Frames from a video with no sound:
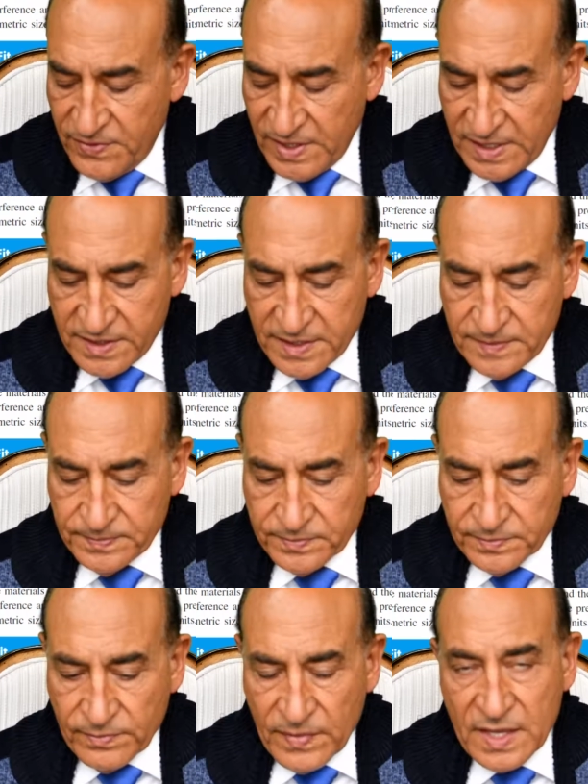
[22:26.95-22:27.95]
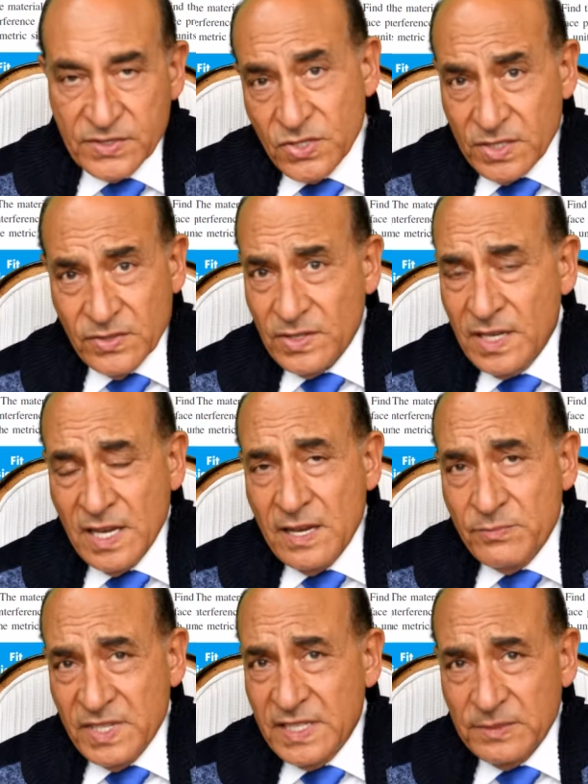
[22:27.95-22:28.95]
fit. So the
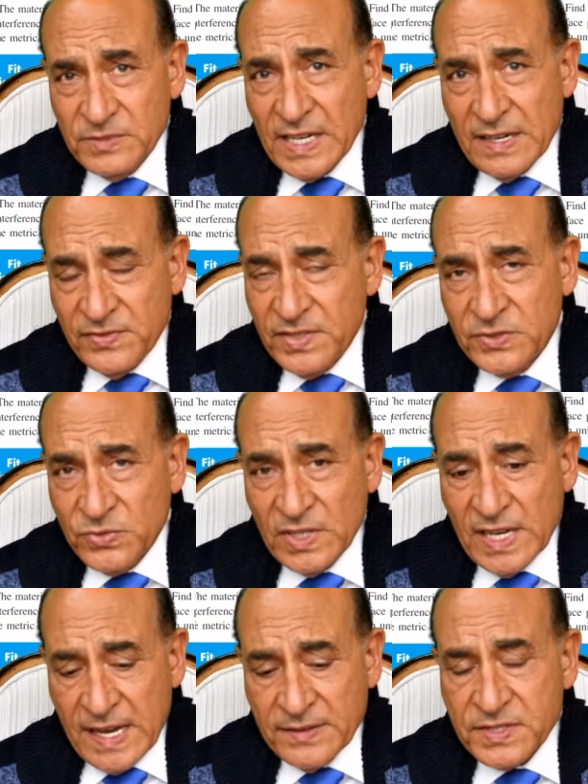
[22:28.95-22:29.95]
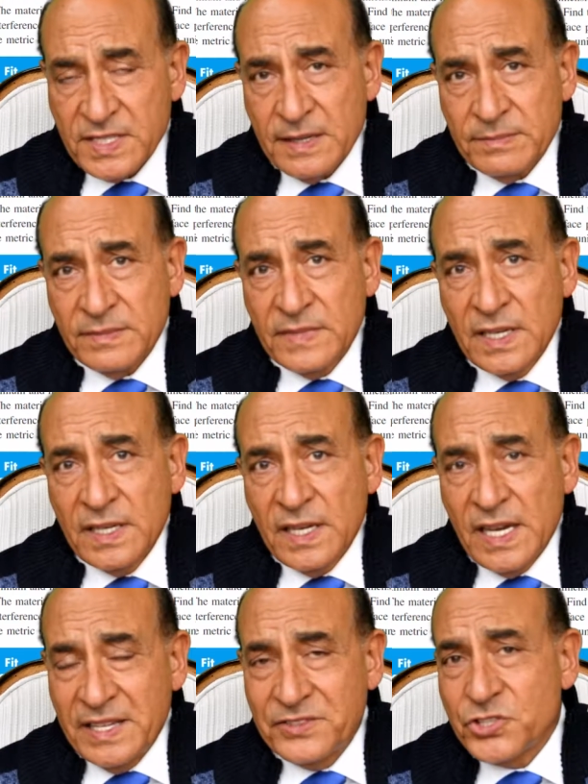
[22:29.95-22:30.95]
medium dry fit will have some
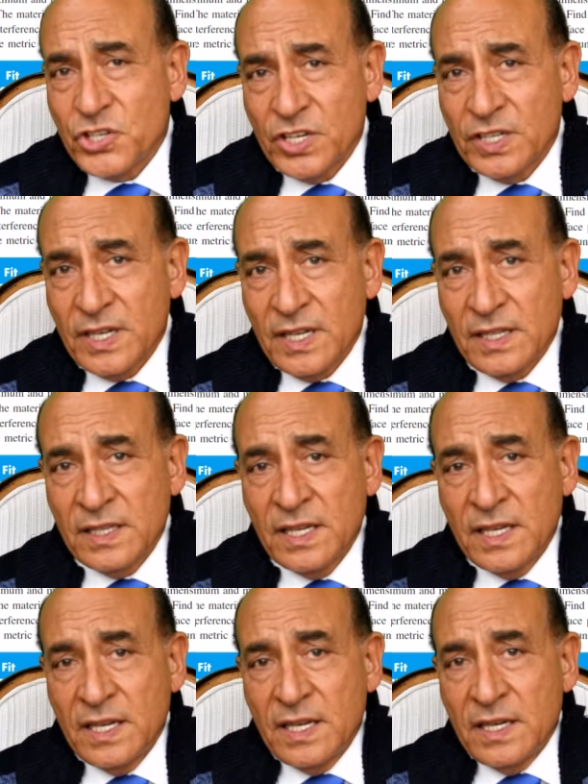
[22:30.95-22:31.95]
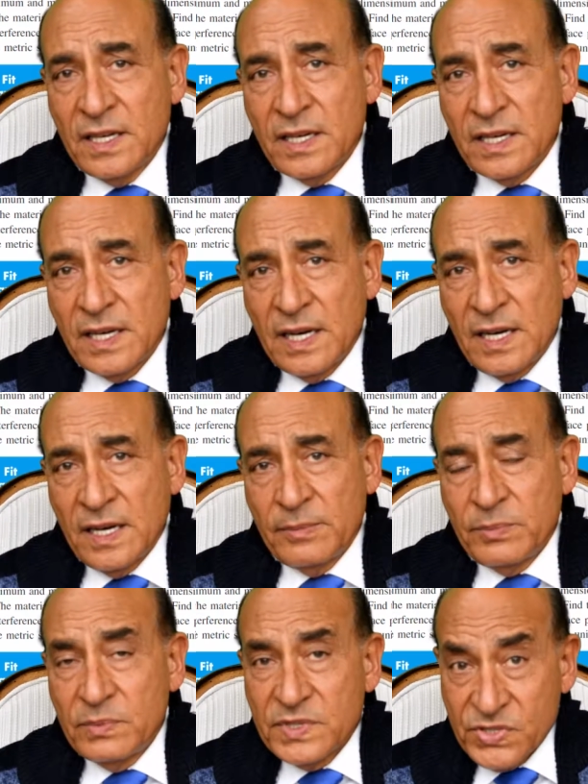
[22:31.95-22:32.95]
internal
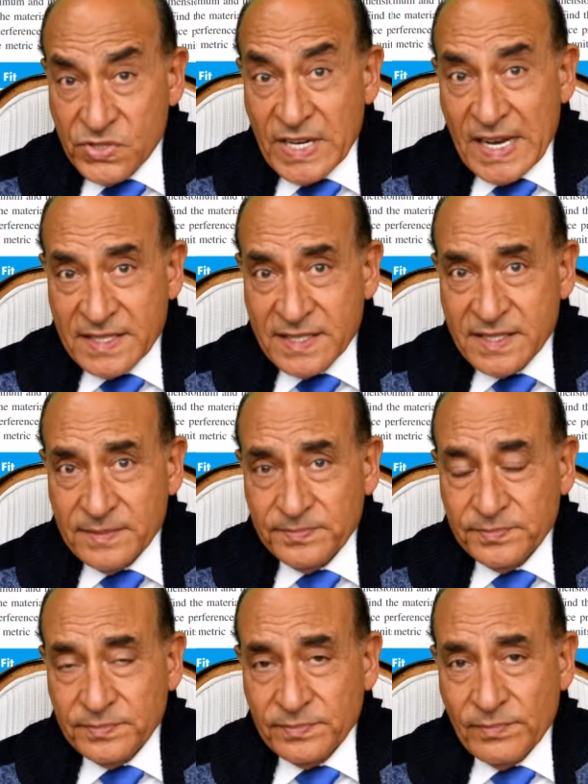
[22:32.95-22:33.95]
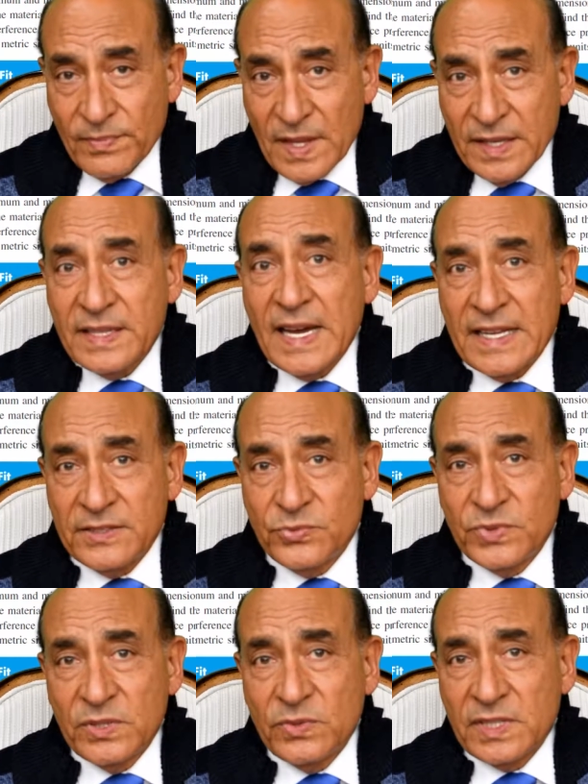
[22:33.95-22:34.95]
stress that
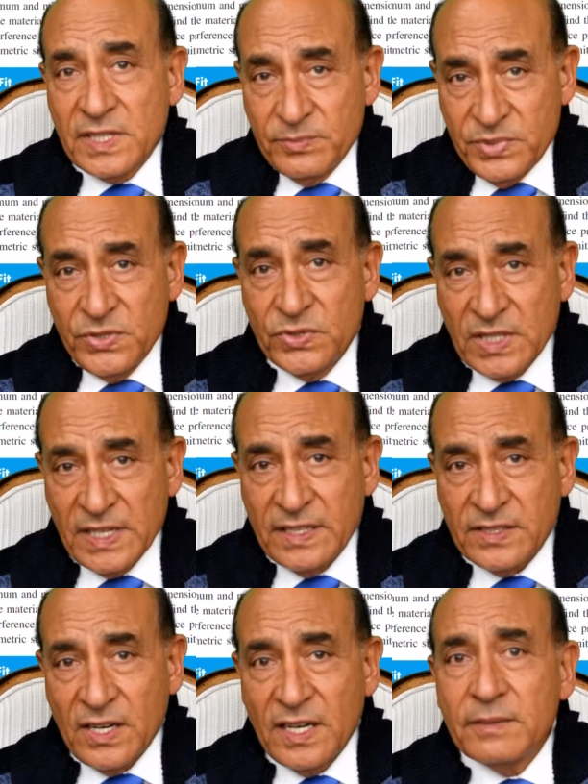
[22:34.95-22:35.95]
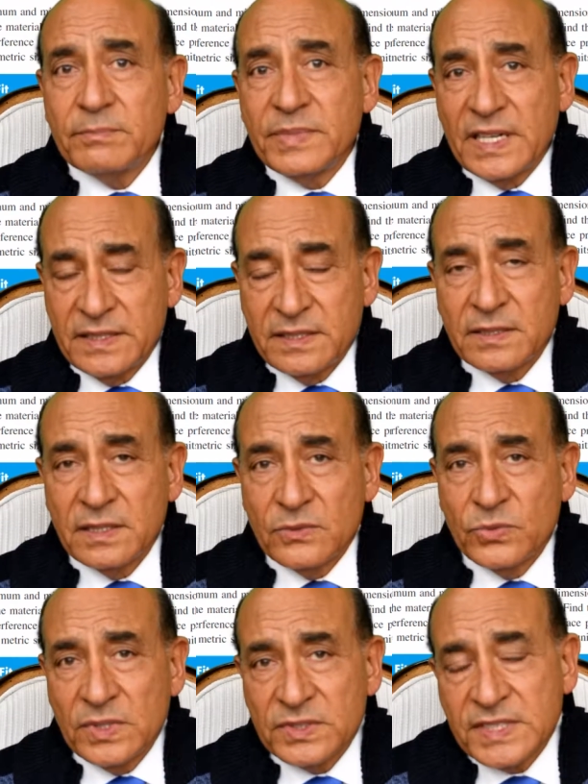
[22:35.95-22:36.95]
we will compute later on, but
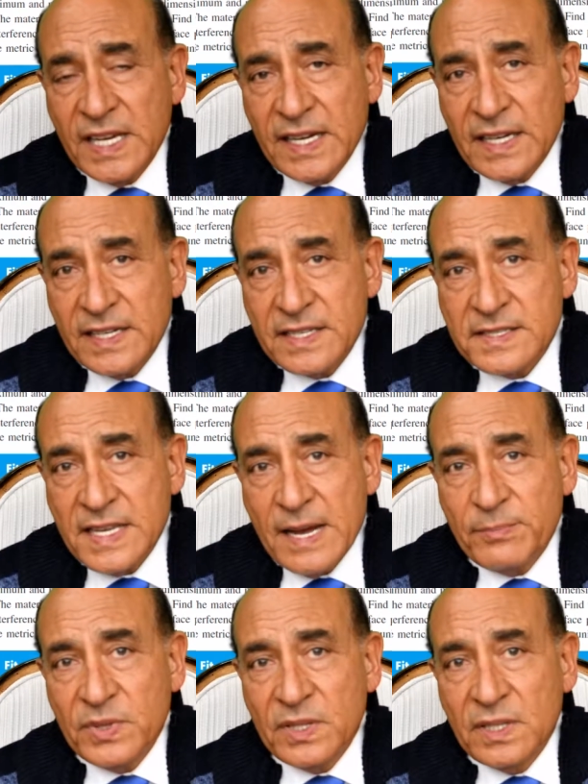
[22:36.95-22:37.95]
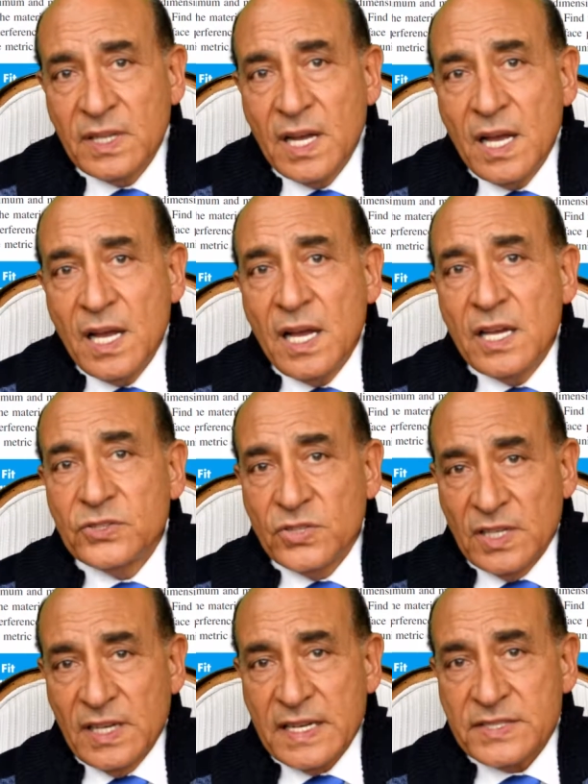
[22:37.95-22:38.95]
we'll take an example to
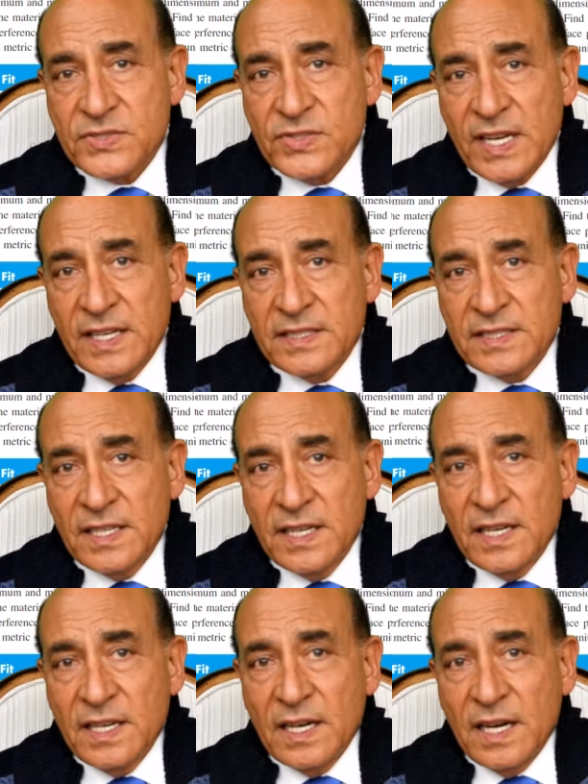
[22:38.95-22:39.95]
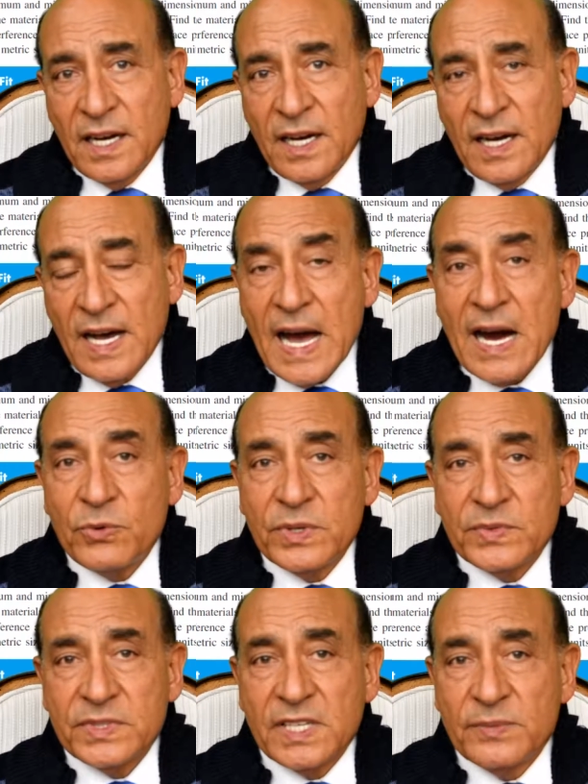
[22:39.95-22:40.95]
illustrate how we
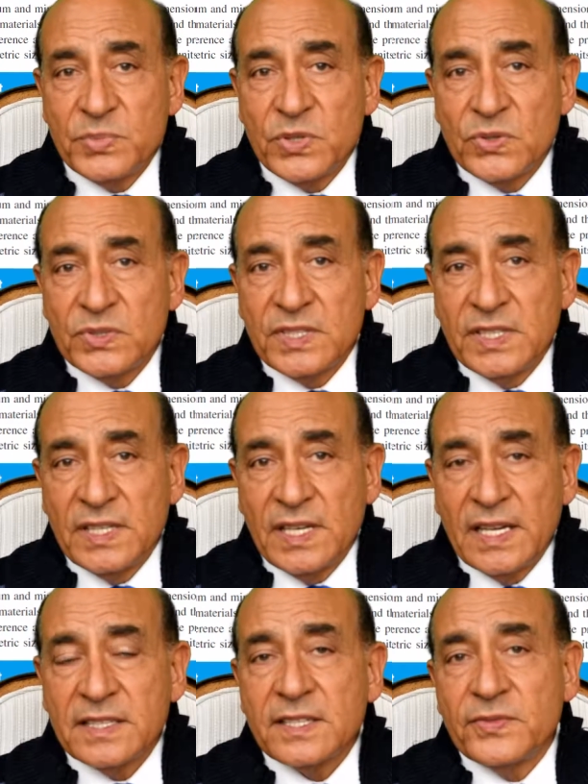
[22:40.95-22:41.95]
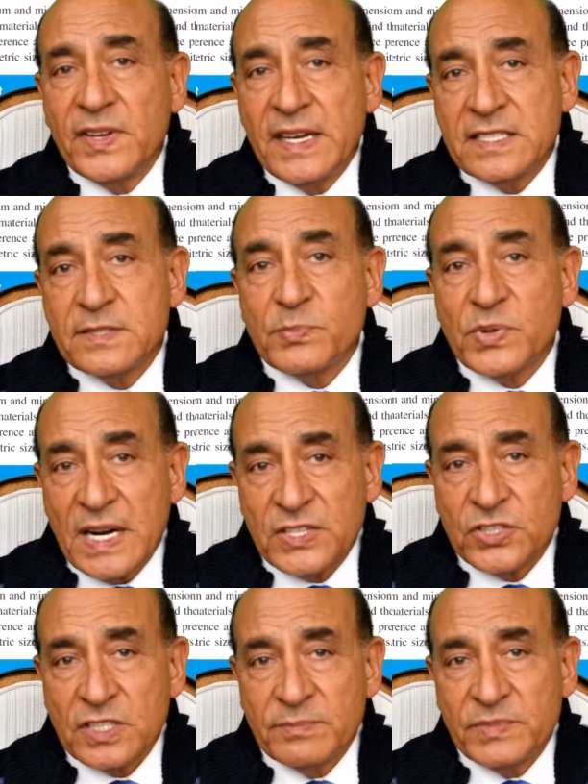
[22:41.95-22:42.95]
would compute the interface
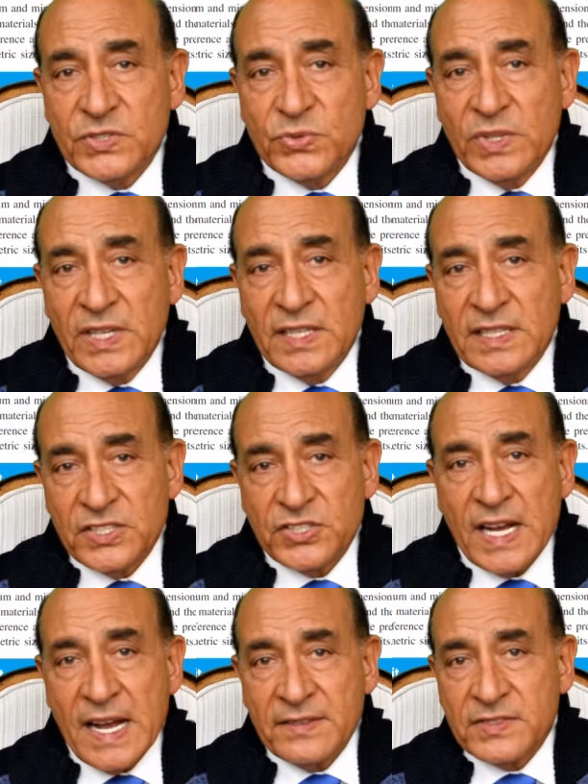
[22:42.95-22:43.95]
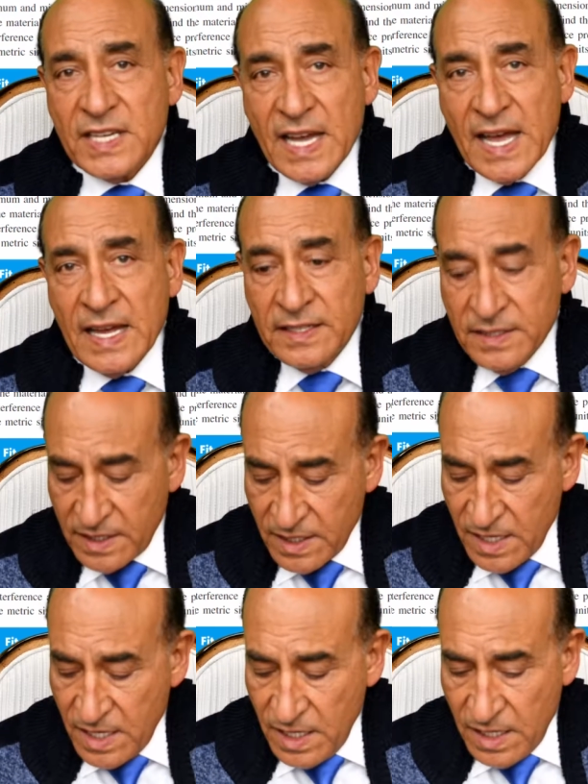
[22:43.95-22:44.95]
pressure between the shaft and
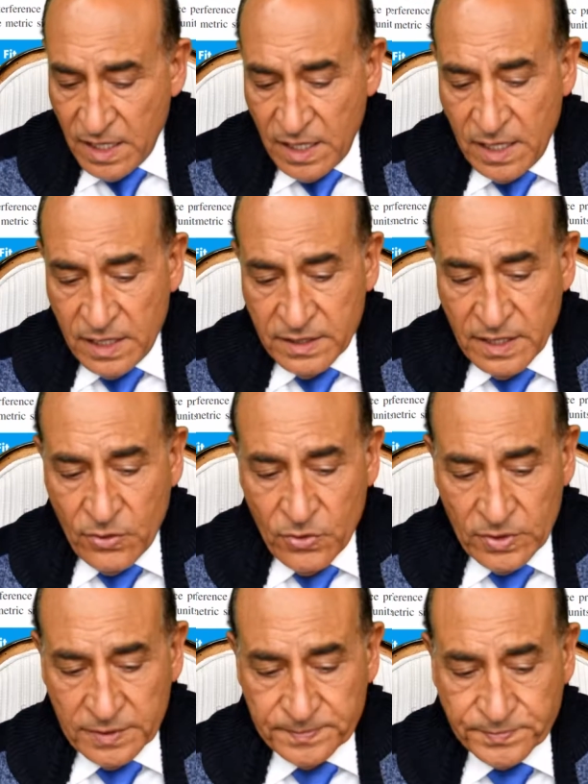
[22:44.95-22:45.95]
the hole.